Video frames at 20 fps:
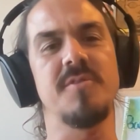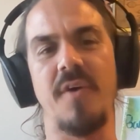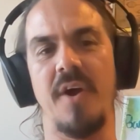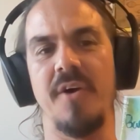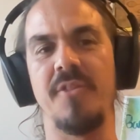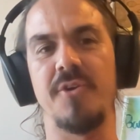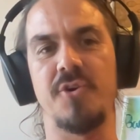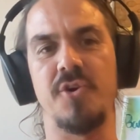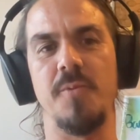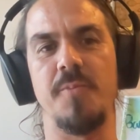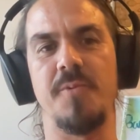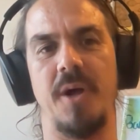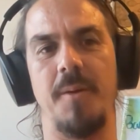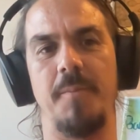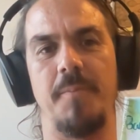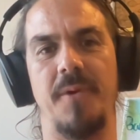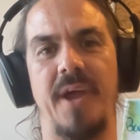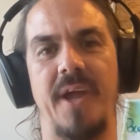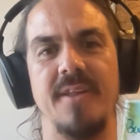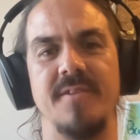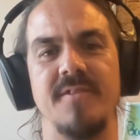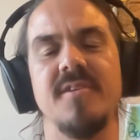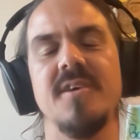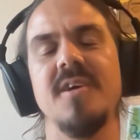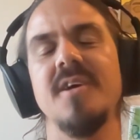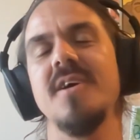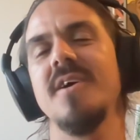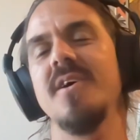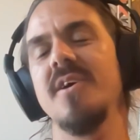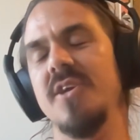of other KubeCon plans,
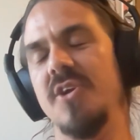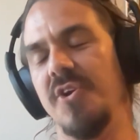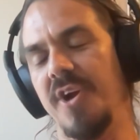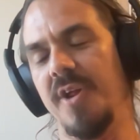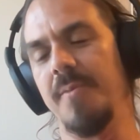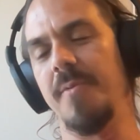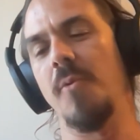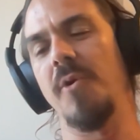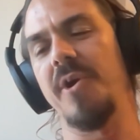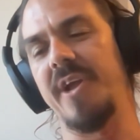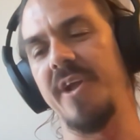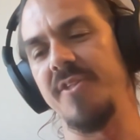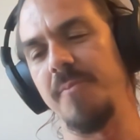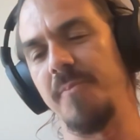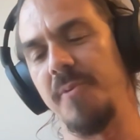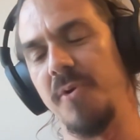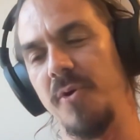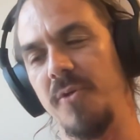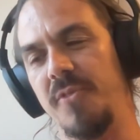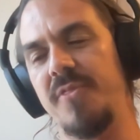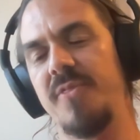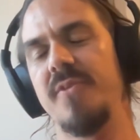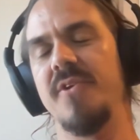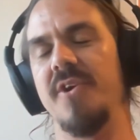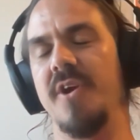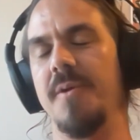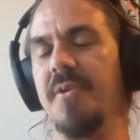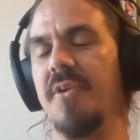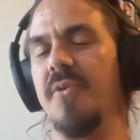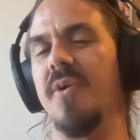you're going to be working at the booth.
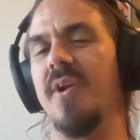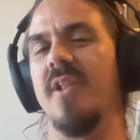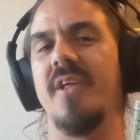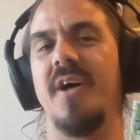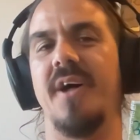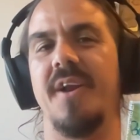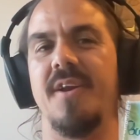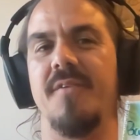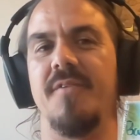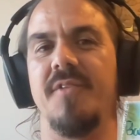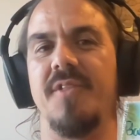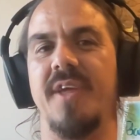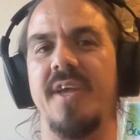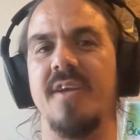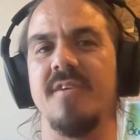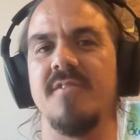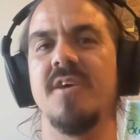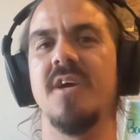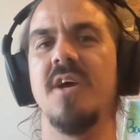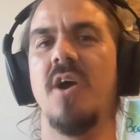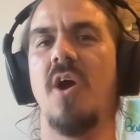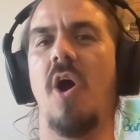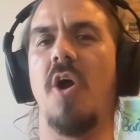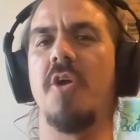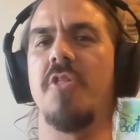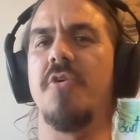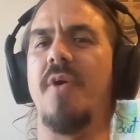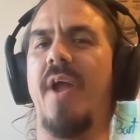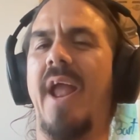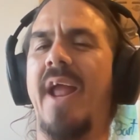You're going to be doing a lot of different things. Are
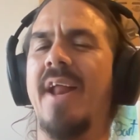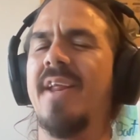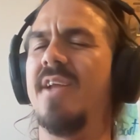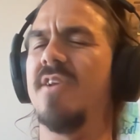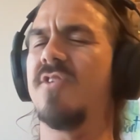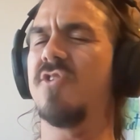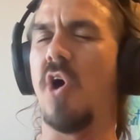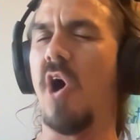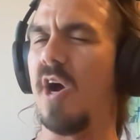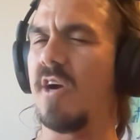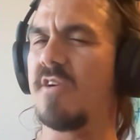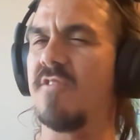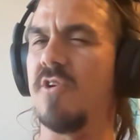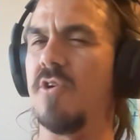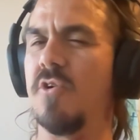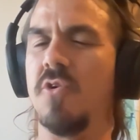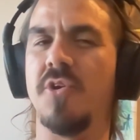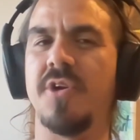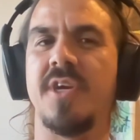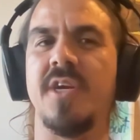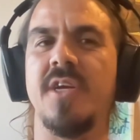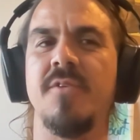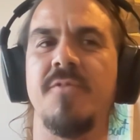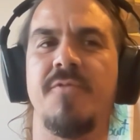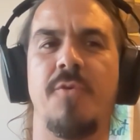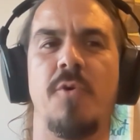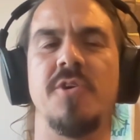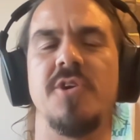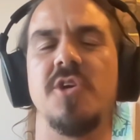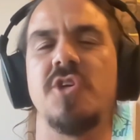there any talks that you're looking
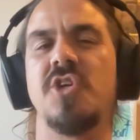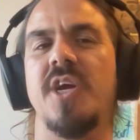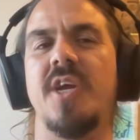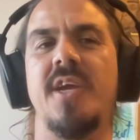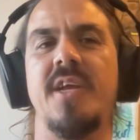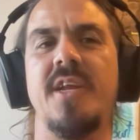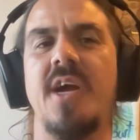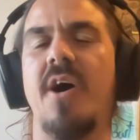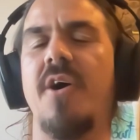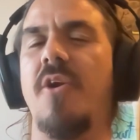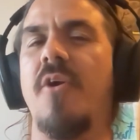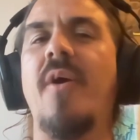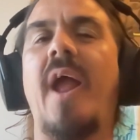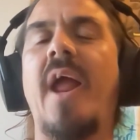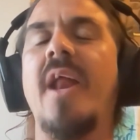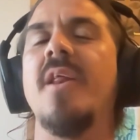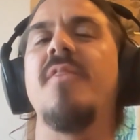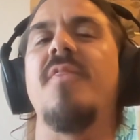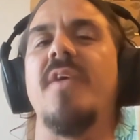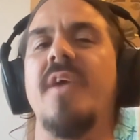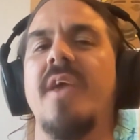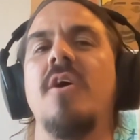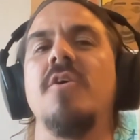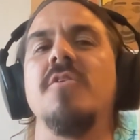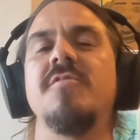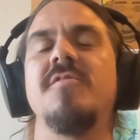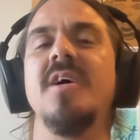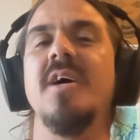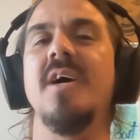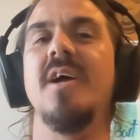forward to checking out, or anything
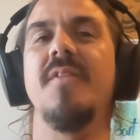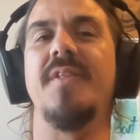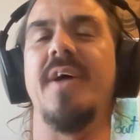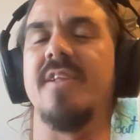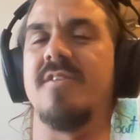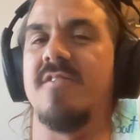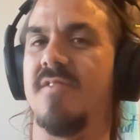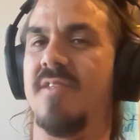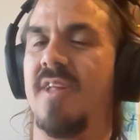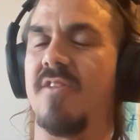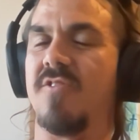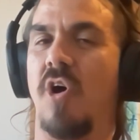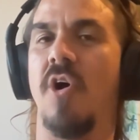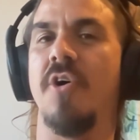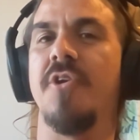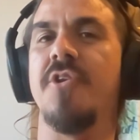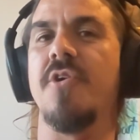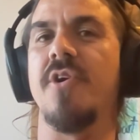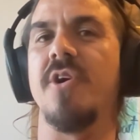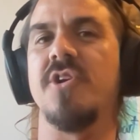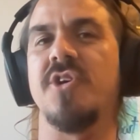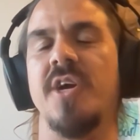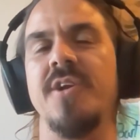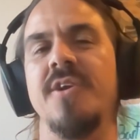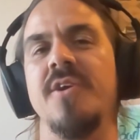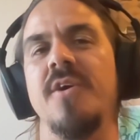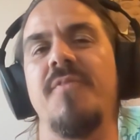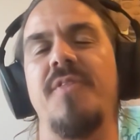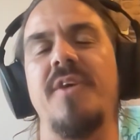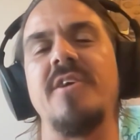else that's on your
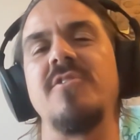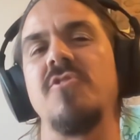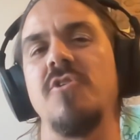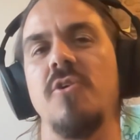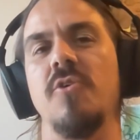agenda of things that